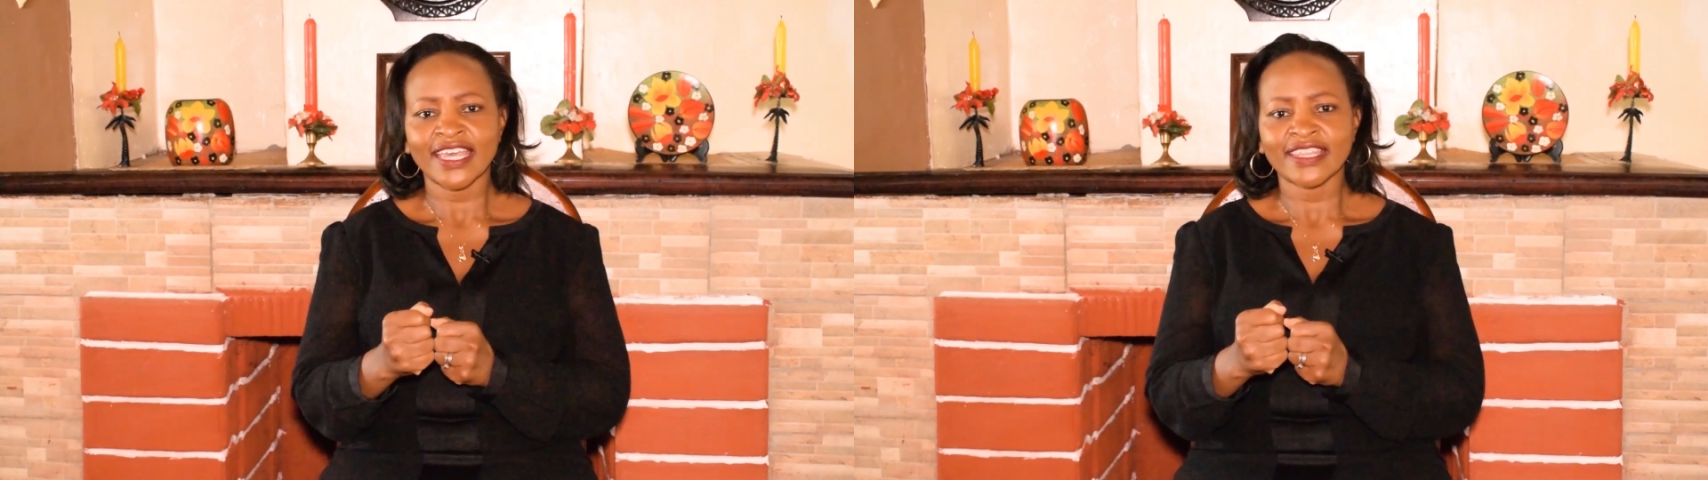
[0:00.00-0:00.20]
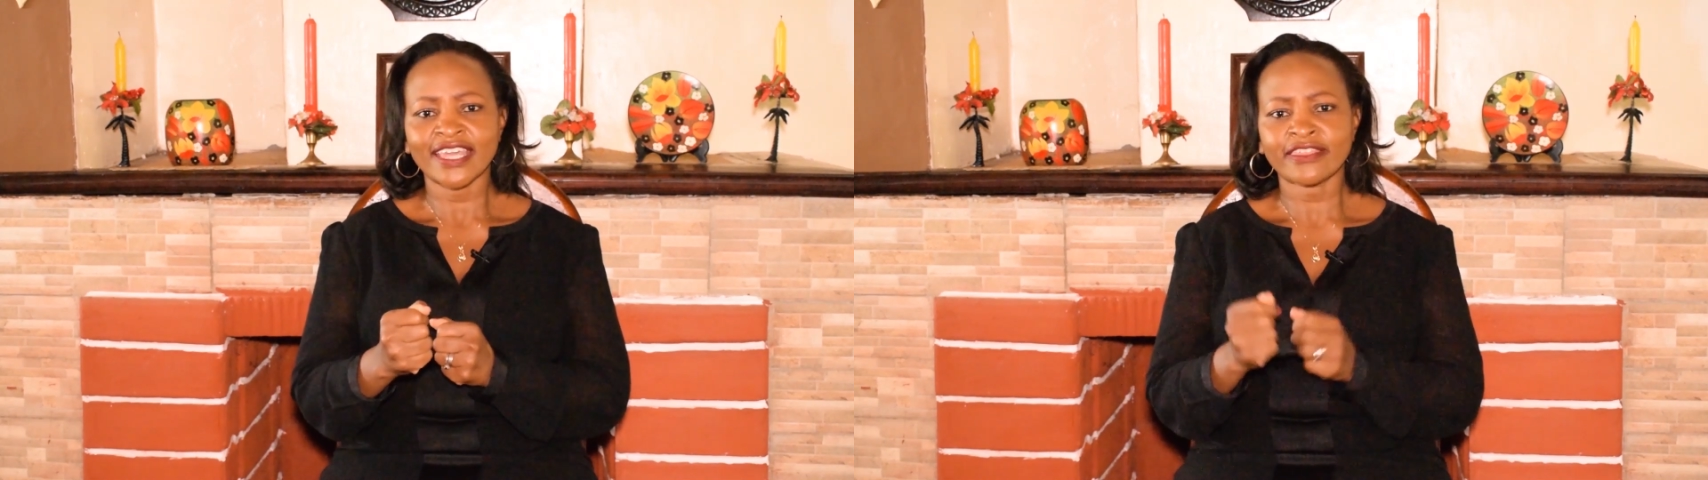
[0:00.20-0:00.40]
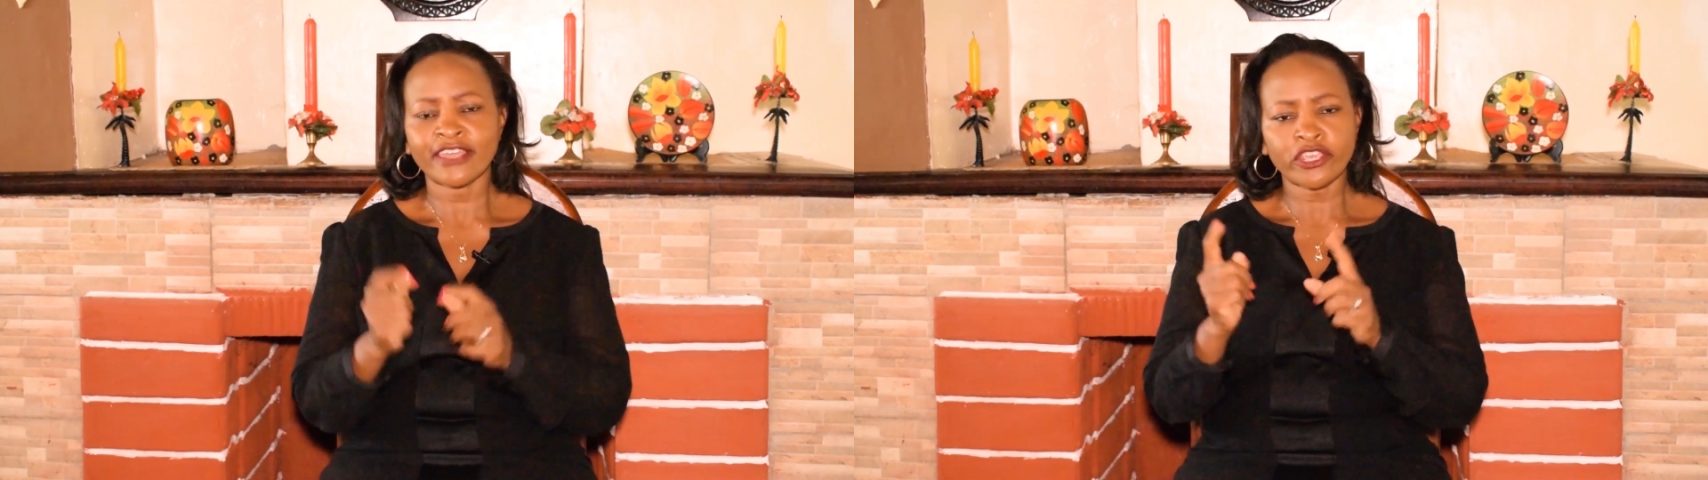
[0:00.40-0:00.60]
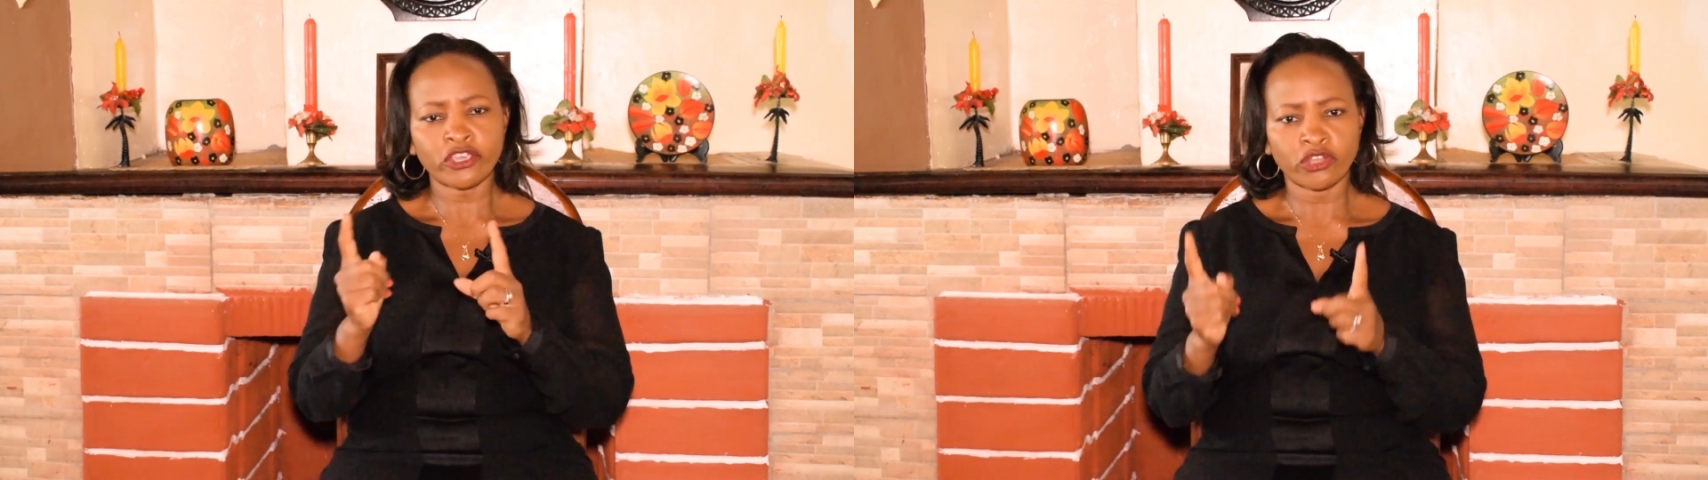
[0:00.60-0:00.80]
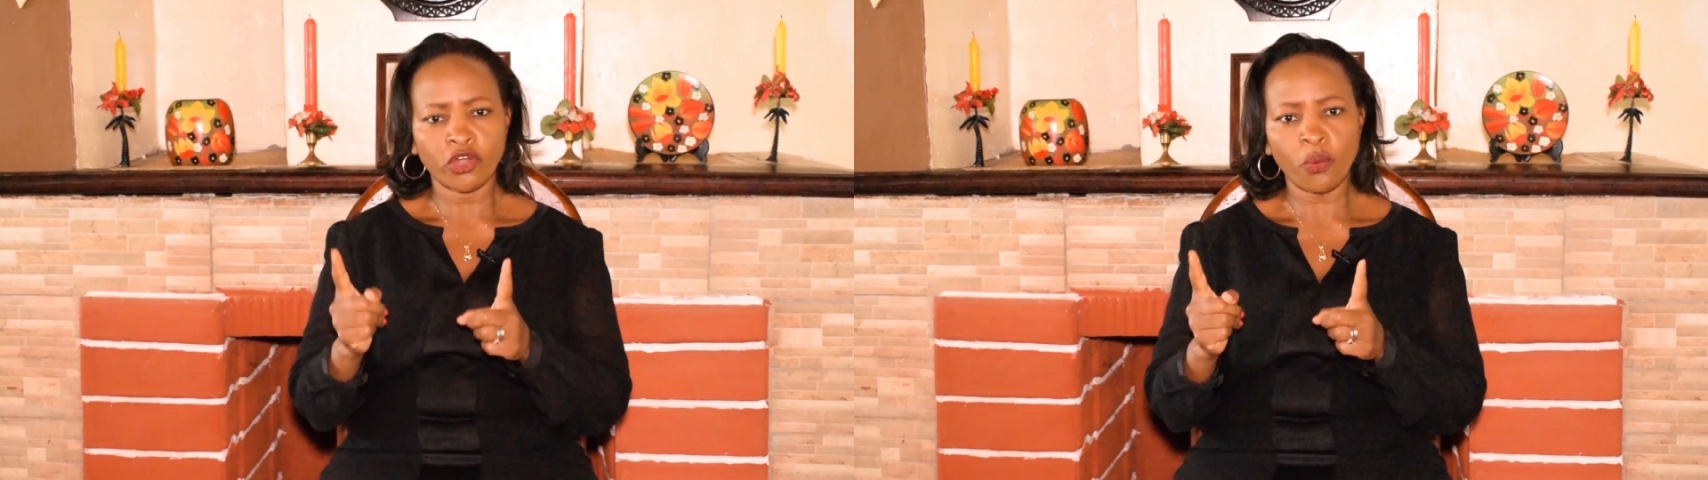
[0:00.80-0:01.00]
they think,
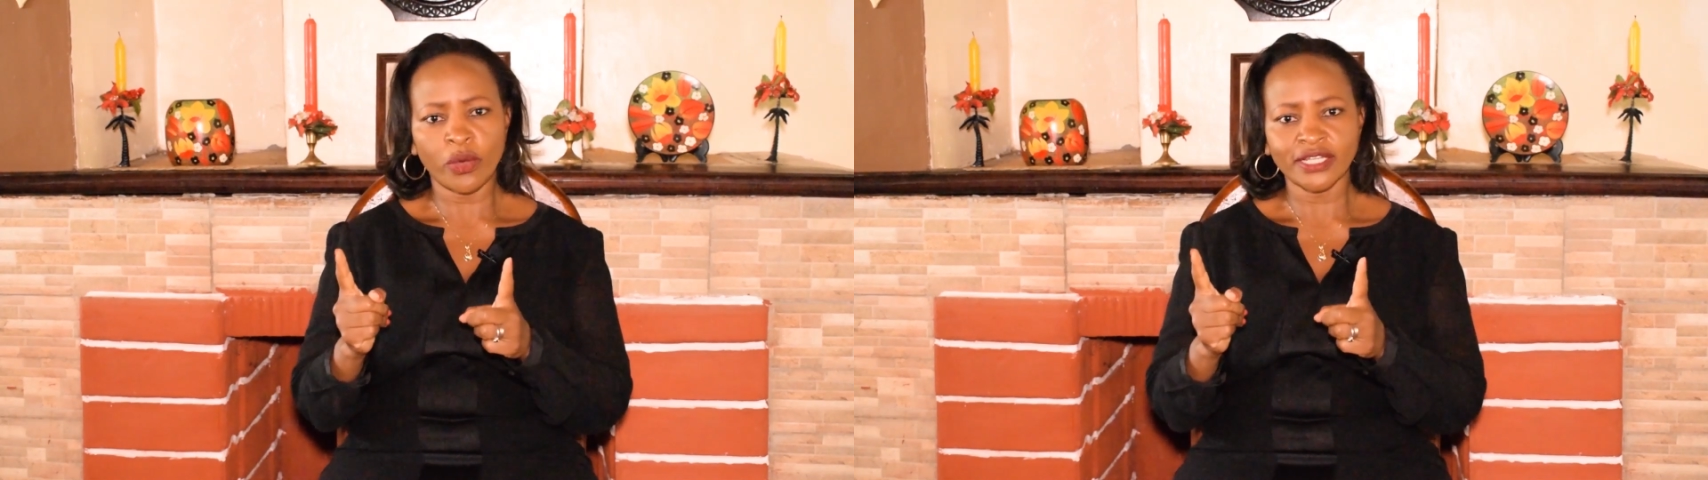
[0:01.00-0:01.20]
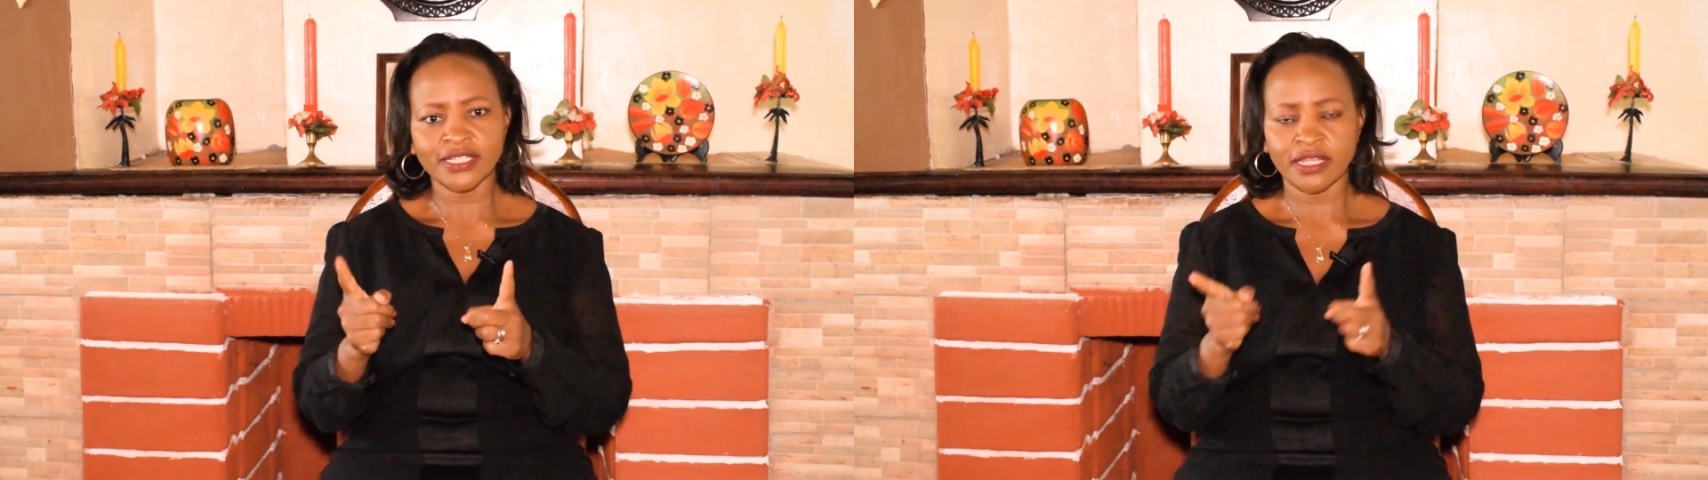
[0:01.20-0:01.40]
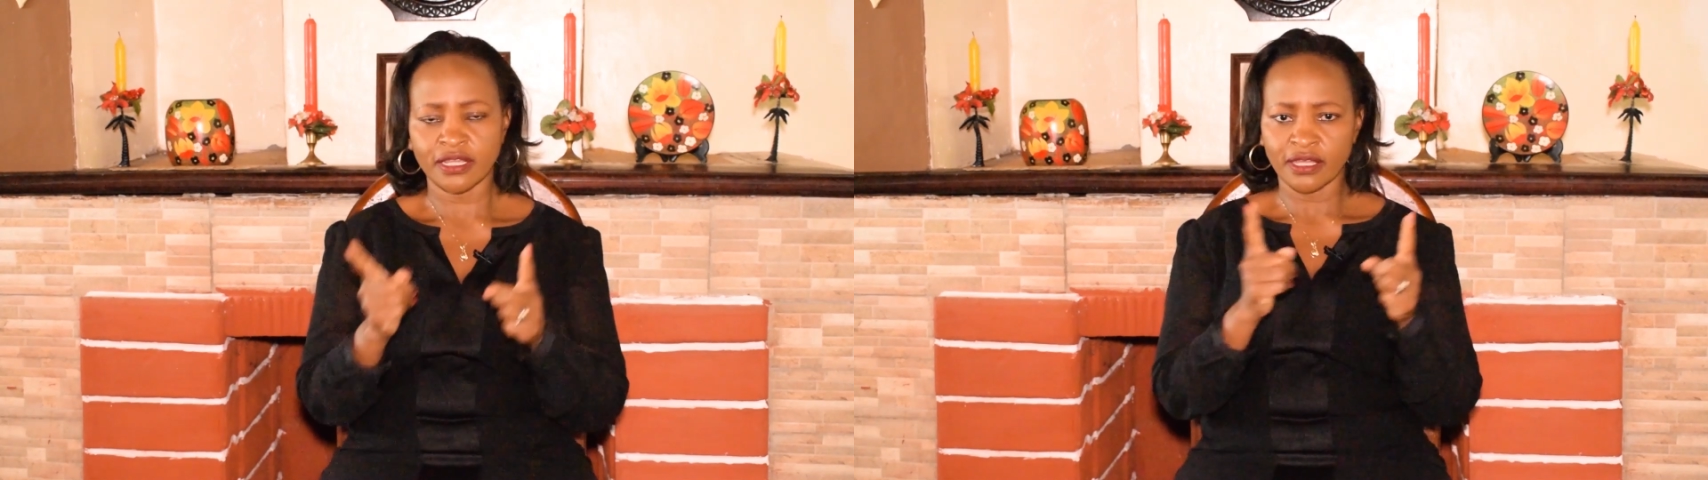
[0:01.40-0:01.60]
you know what,